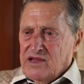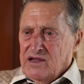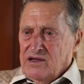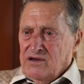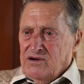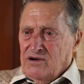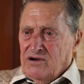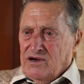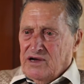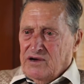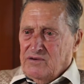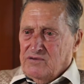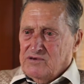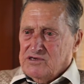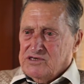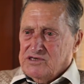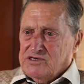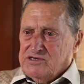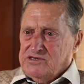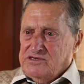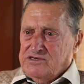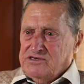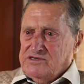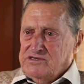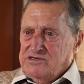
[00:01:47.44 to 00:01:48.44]
I was
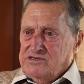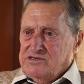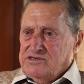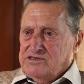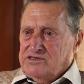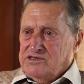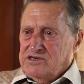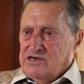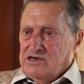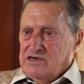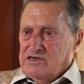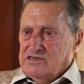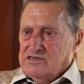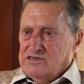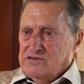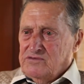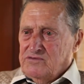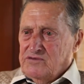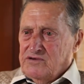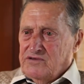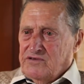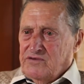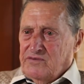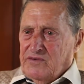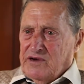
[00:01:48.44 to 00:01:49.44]
chosen
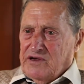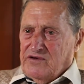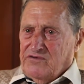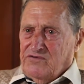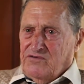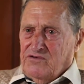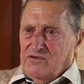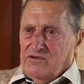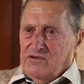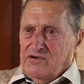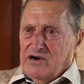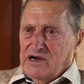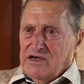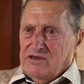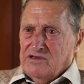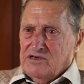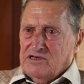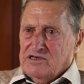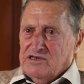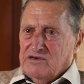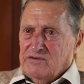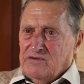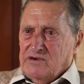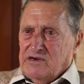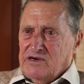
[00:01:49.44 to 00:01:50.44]
with about four
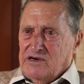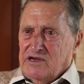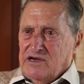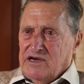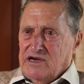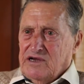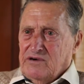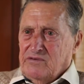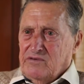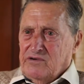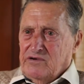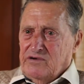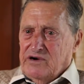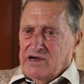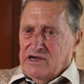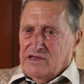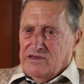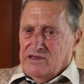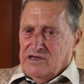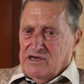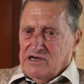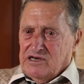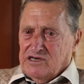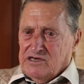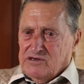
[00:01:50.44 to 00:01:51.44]
others one day, and we're out
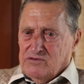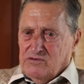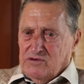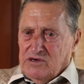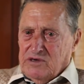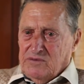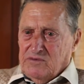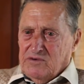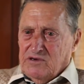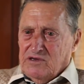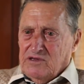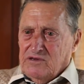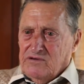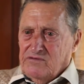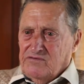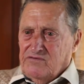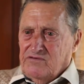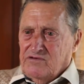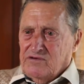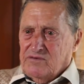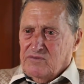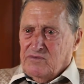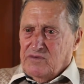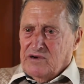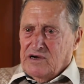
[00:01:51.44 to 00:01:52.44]
there sweeping the
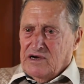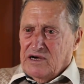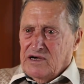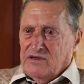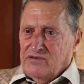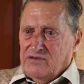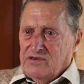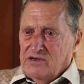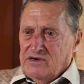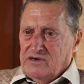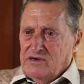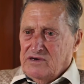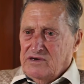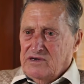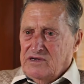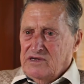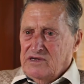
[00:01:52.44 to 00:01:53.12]
footpath, and